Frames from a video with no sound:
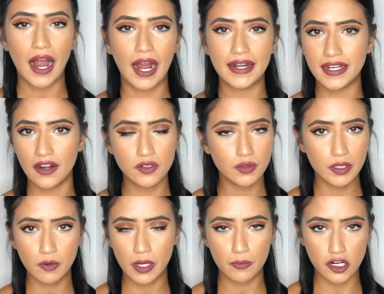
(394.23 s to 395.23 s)
I never really
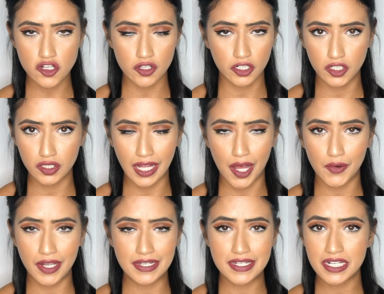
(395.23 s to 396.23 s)
wanna brush the curl out
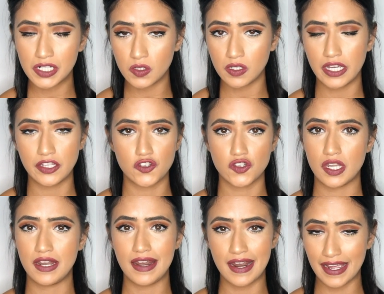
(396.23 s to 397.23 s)
until it's
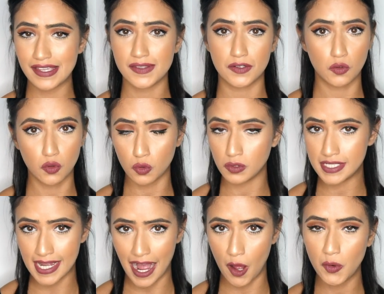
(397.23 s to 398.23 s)
nice and cooled
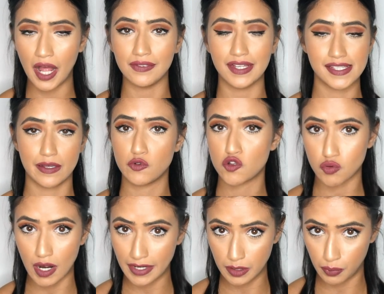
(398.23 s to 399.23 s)
down, unless I'm
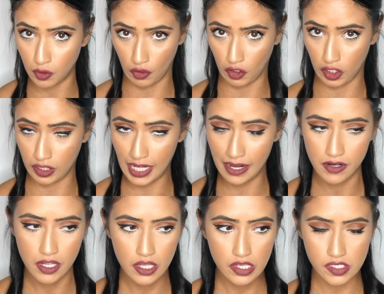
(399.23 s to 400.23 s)
trying to pull the curl out.
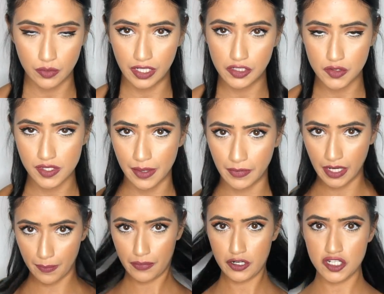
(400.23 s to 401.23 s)
So what I'll do is I'm
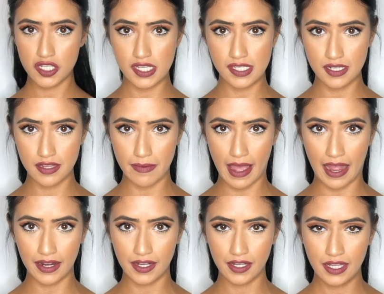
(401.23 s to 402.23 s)
gonna push these to the
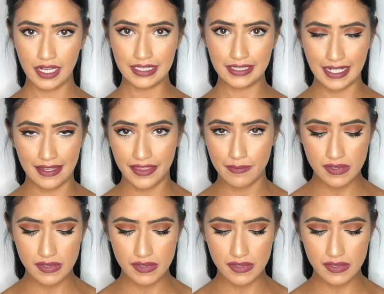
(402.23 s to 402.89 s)
back, let them